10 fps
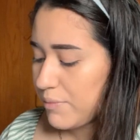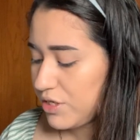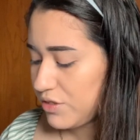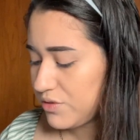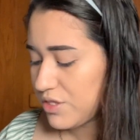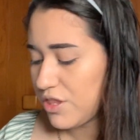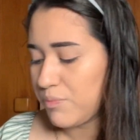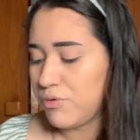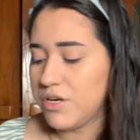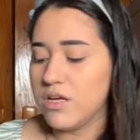gonna use the
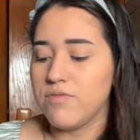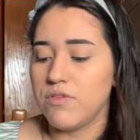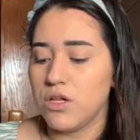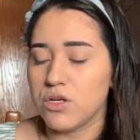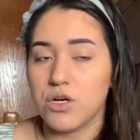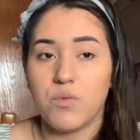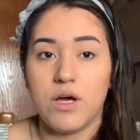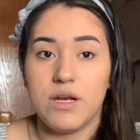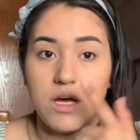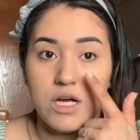Pretty Vulgar
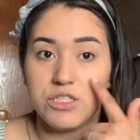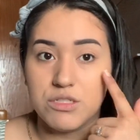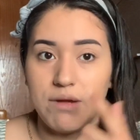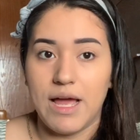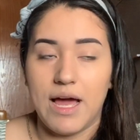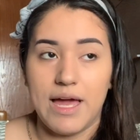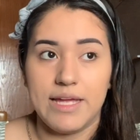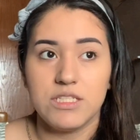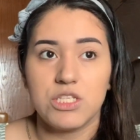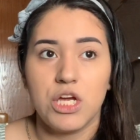one under my
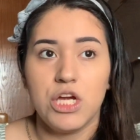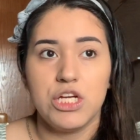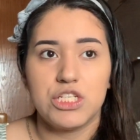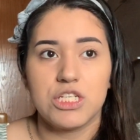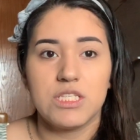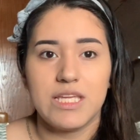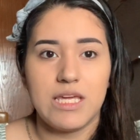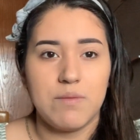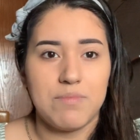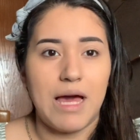eyes just to
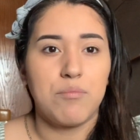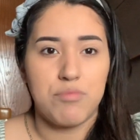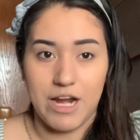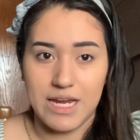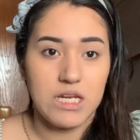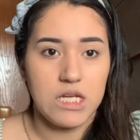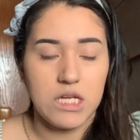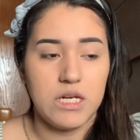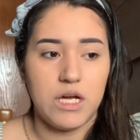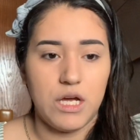keep that
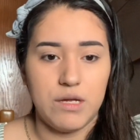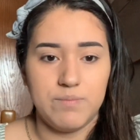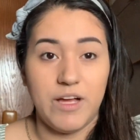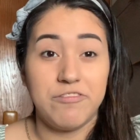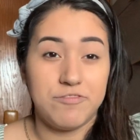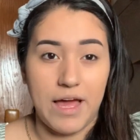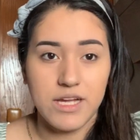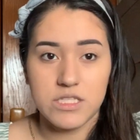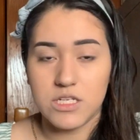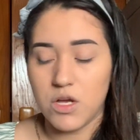brightening
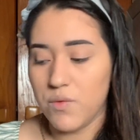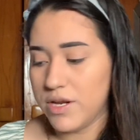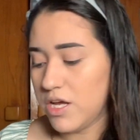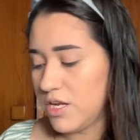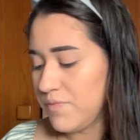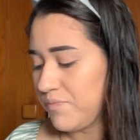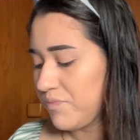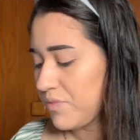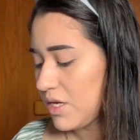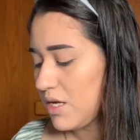effect going on,
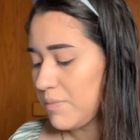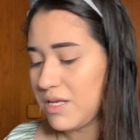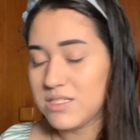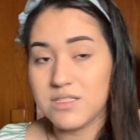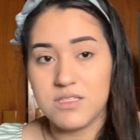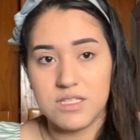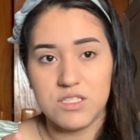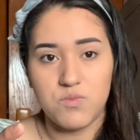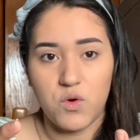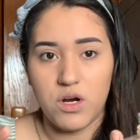because this
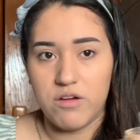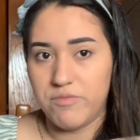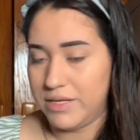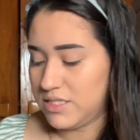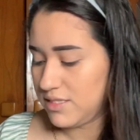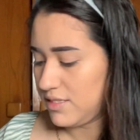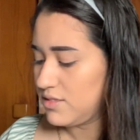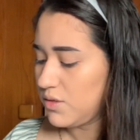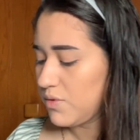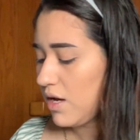is more of my skin
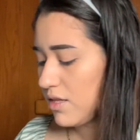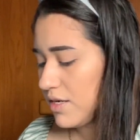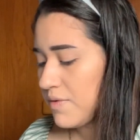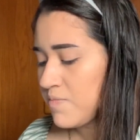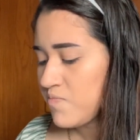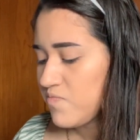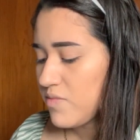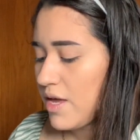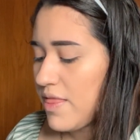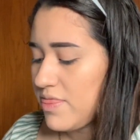tone color.
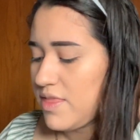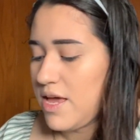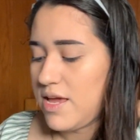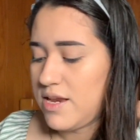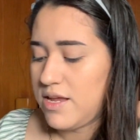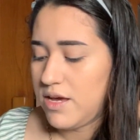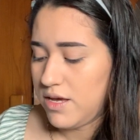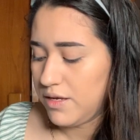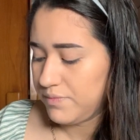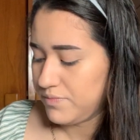And then
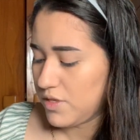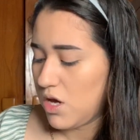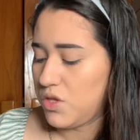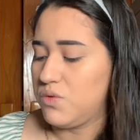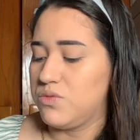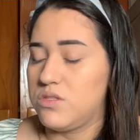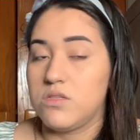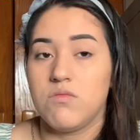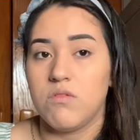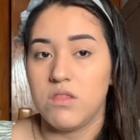I'll use
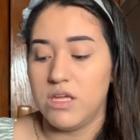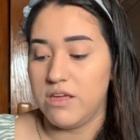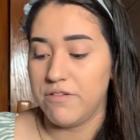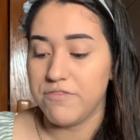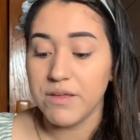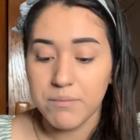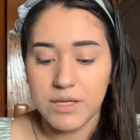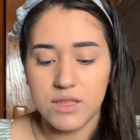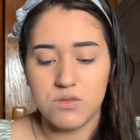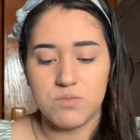the Fit
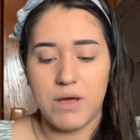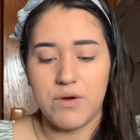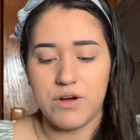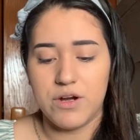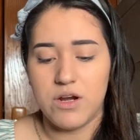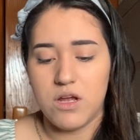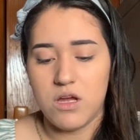Me loose powder